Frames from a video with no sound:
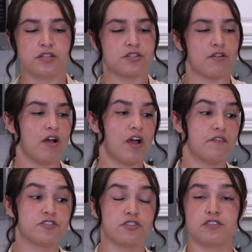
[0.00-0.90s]
So I'll
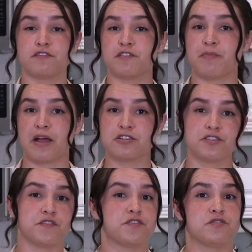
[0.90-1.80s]
have 2 different
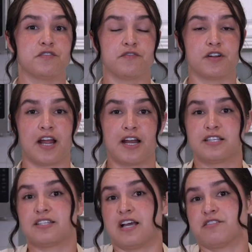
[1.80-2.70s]
batches of 2 different kind
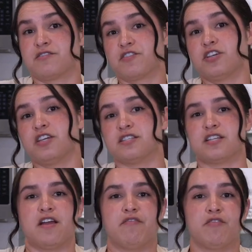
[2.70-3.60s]
of styles of cookies,
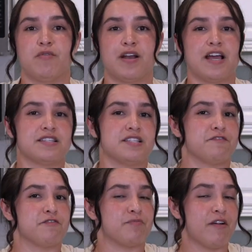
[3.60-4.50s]
and everyone has a
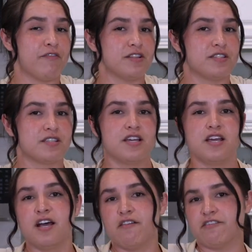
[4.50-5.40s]
different preference
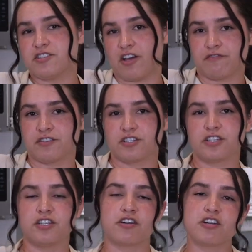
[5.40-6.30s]
of a softer
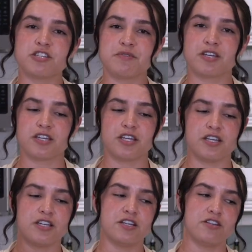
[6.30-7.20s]
cookie or crispy
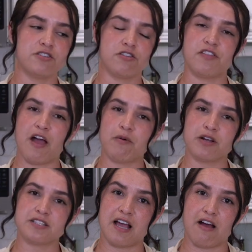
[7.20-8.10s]
cookie. So that
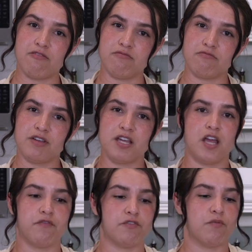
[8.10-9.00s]
works out.
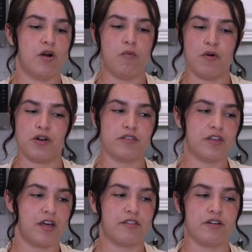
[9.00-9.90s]
If you want one or
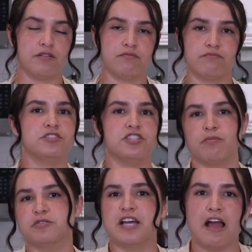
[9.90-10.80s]
the other,
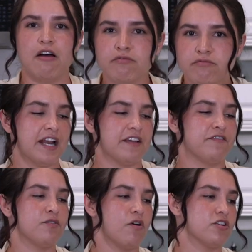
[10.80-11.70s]
double down. And
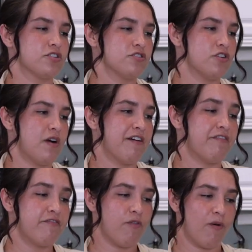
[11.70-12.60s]
if you also don't
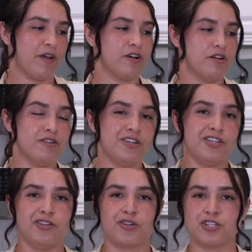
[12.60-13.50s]
have foil,
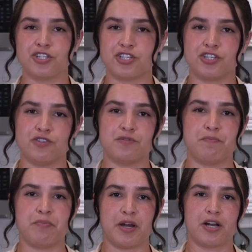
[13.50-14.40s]
you can just use
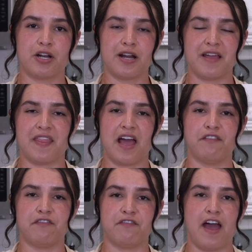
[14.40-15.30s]
butter, and
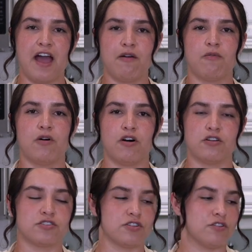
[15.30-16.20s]
that fat will
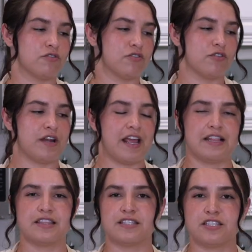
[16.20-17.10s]
also
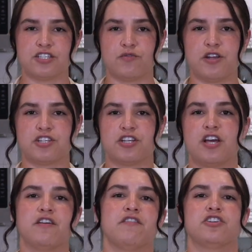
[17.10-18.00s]
create the situation
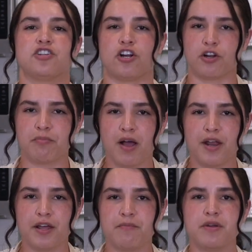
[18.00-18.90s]
of a darker
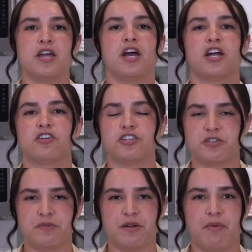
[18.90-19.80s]
bottom, a
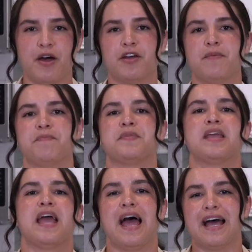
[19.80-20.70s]
crispier bottom
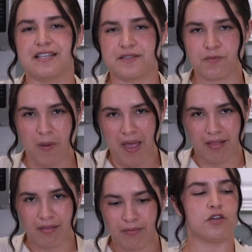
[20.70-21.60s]
as
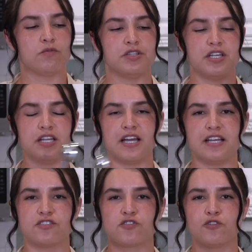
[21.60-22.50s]
well. You will need a
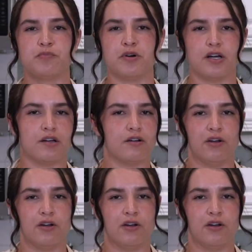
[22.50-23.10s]
scooper